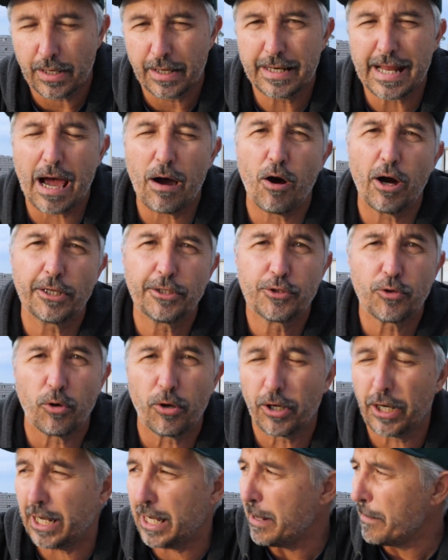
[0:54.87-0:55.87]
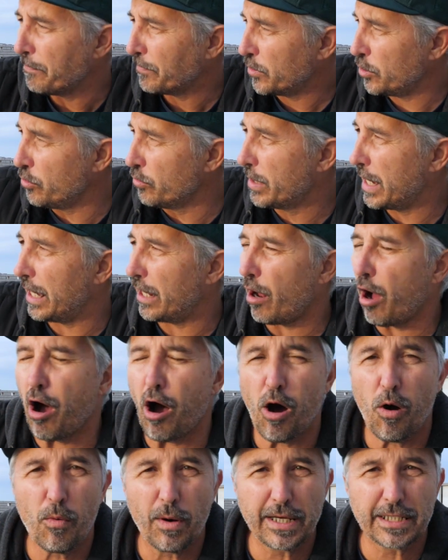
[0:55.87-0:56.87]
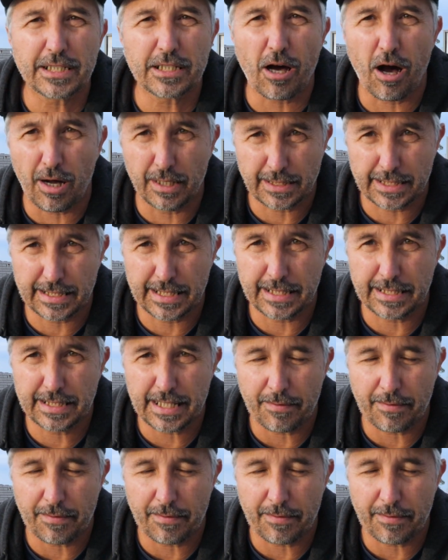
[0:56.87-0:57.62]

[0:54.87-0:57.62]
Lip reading: Now on Dory, you get always constant